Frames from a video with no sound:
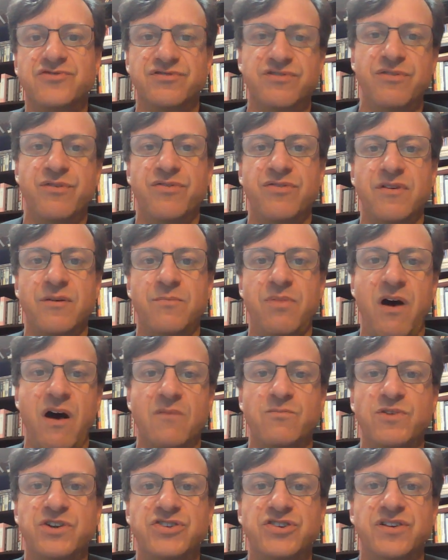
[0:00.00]
truth
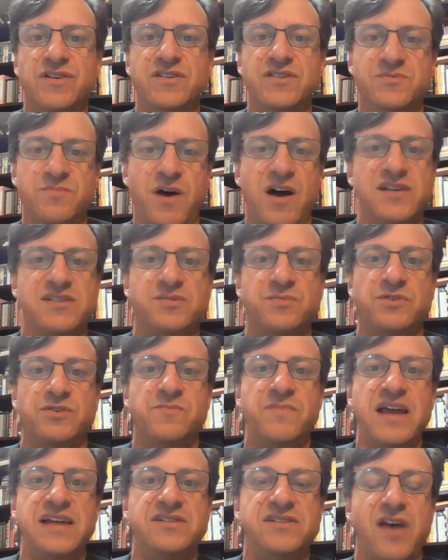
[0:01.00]
upon which it is possible
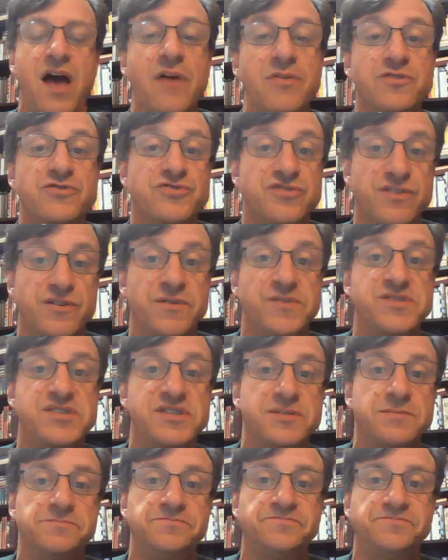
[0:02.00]
to base other
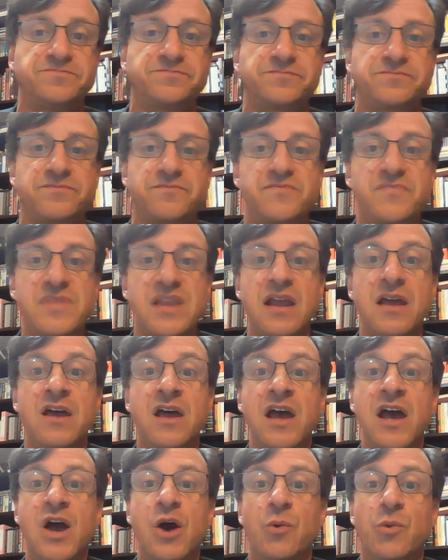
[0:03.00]
truths,
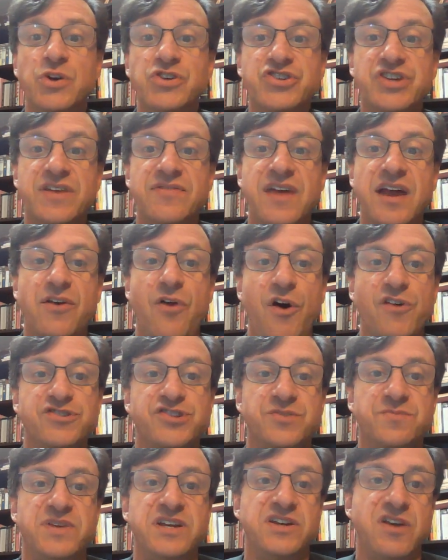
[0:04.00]
which can then
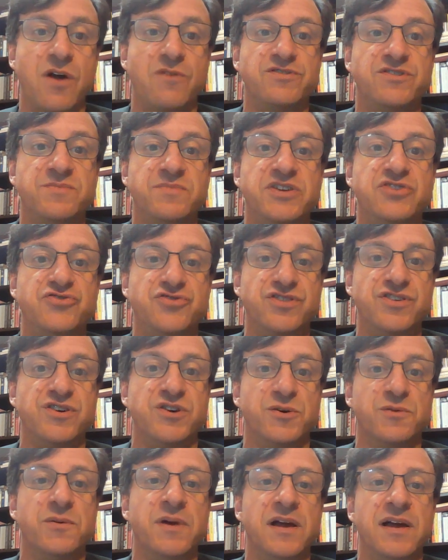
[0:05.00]
also be known to be
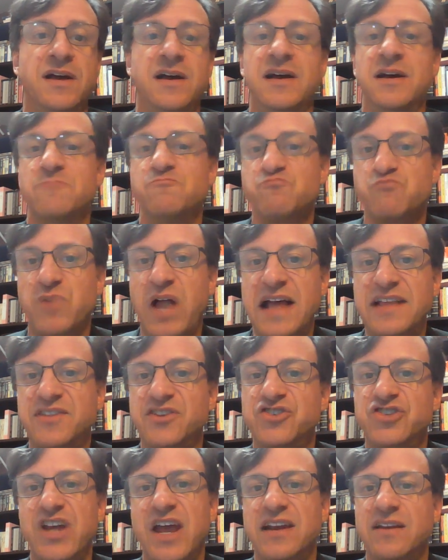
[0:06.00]
true, like
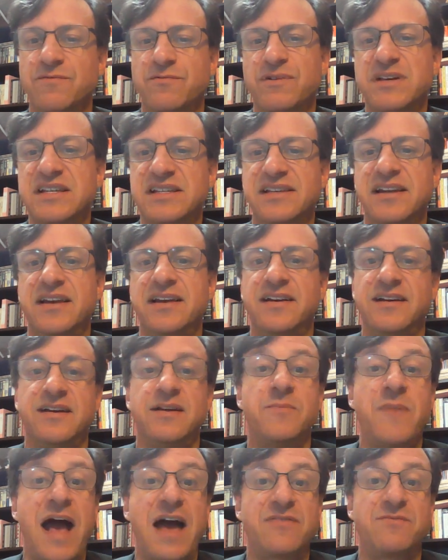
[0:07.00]
the chain of reasoning
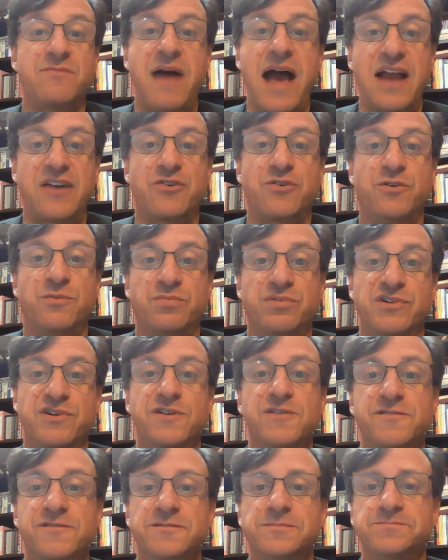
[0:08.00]
in a mathematical
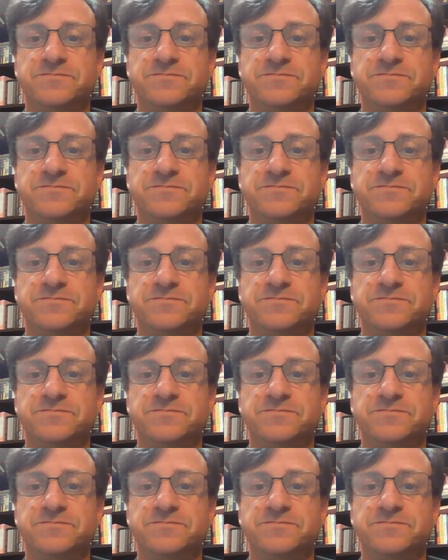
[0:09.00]
proof.